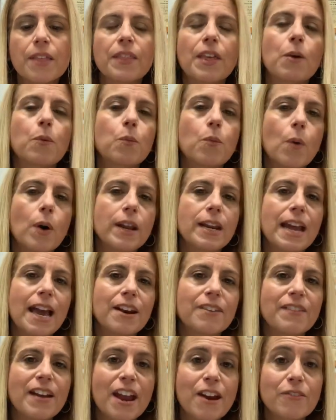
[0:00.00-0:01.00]
that 1 out
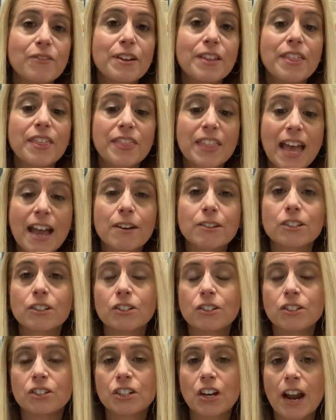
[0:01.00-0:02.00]
of every
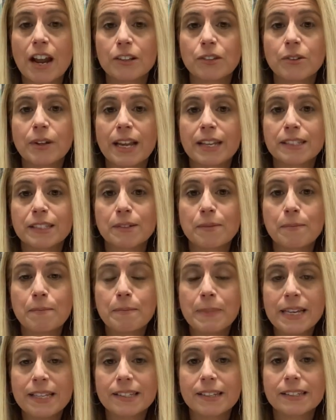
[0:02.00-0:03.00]
1,000 child who gets
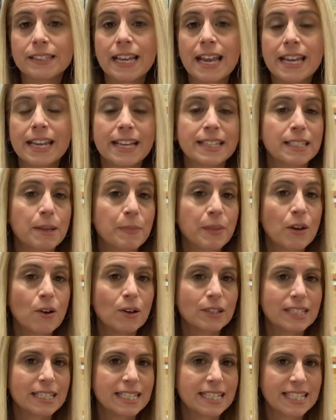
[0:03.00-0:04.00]
measles gets something
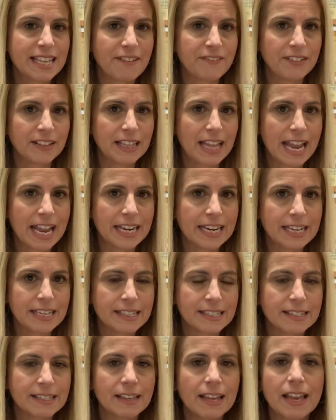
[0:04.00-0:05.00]
called
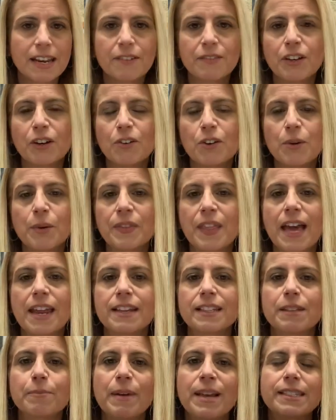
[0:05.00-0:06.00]
encephalitis. And if you don't know what that
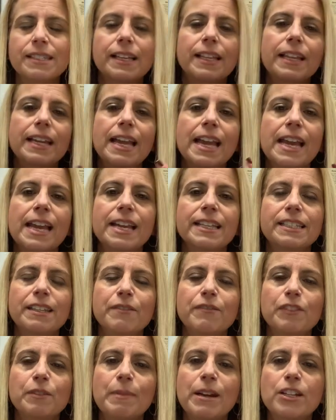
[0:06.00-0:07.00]
is, it's
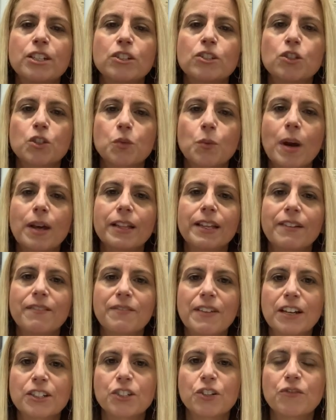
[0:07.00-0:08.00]
inflammation, swelling,
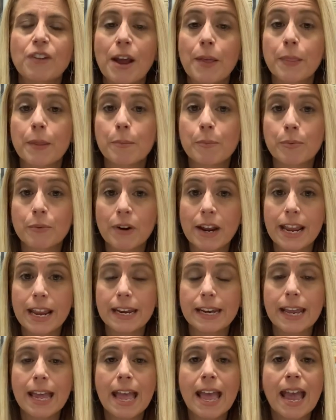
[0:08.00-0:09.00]
infection around the
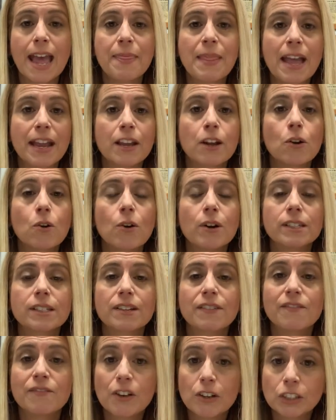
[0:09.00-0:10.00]
brain, and that can cause
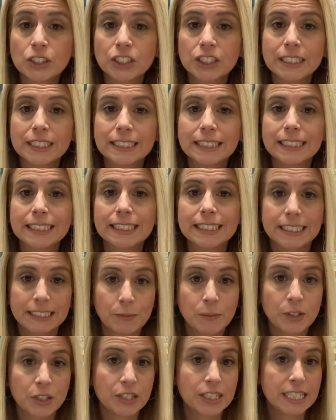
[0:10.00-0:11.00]
convulsions,
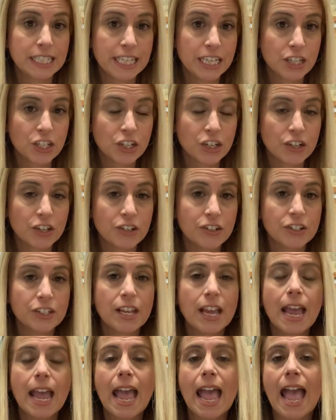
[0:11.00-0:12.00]
which are seizures,
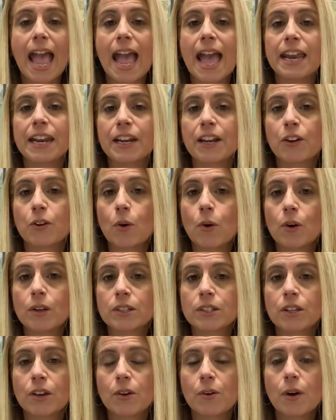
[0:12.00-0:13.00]
and it can
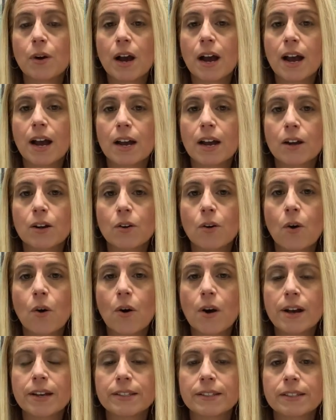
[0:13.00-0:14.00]
also
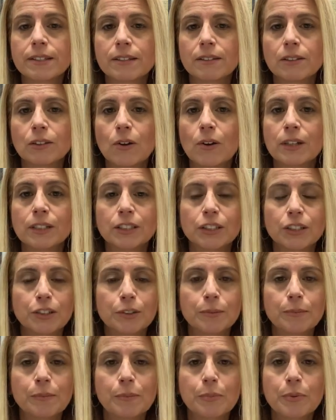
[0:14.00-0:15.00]
cause
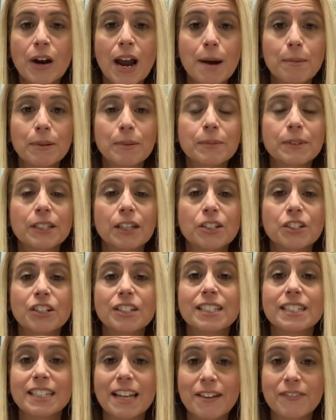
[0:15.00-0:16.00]
long-term problems such
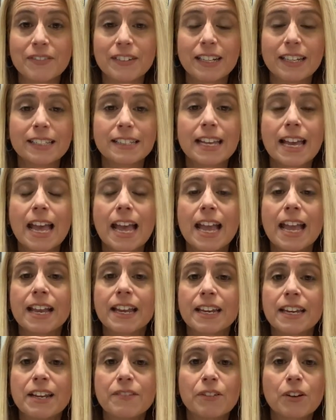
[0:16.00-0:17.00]
as deafness. It
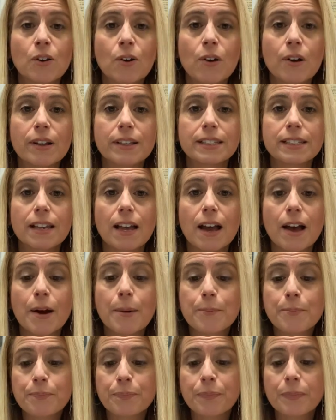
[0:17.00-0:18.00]
can even cause
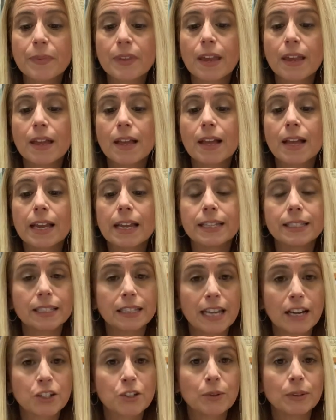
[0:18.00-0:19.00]

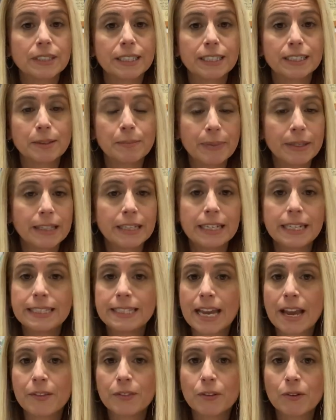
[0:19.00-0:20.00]
intellectual disability
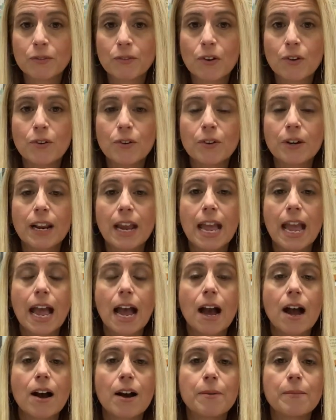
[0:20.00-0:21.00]
down the road.
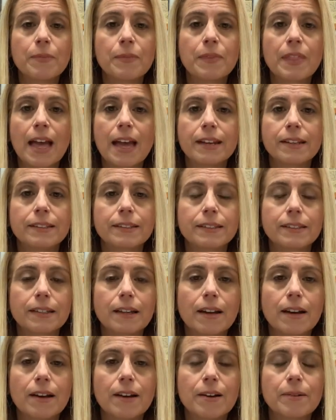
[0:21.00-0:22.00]

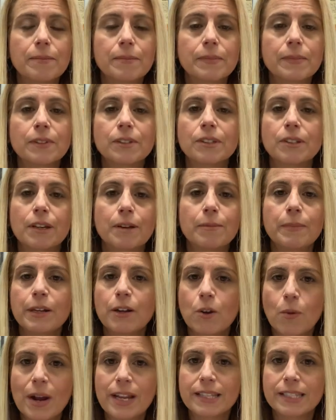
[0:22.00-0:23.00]
can be
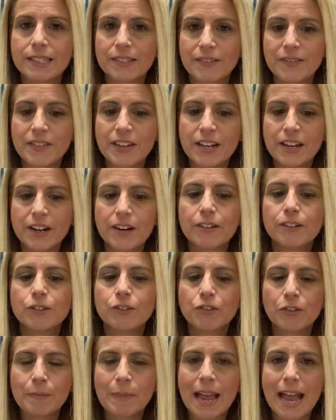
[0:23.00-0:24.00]
quite severe and
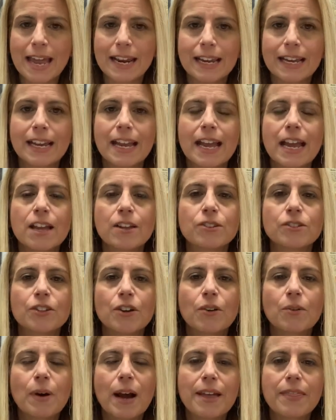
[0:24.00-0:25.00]
dramatic.
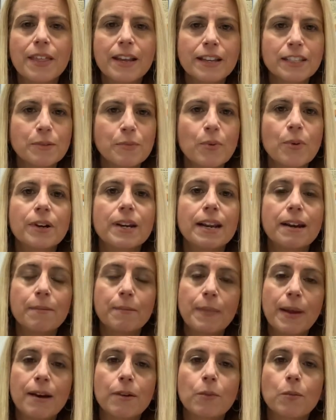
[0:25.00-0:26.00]
So I think it's important, and
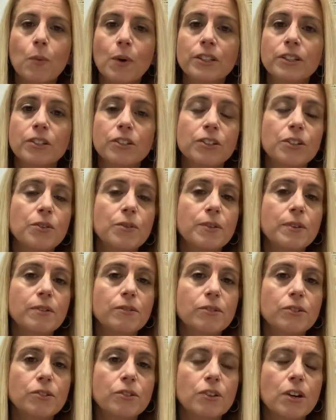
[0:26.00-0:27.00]
about 1 to 2
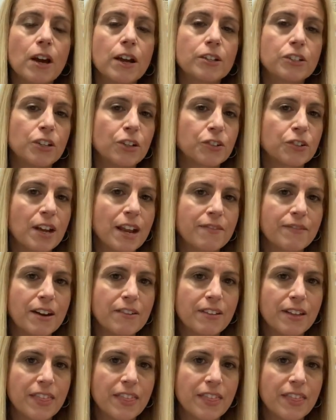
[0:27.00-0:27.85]
children out of every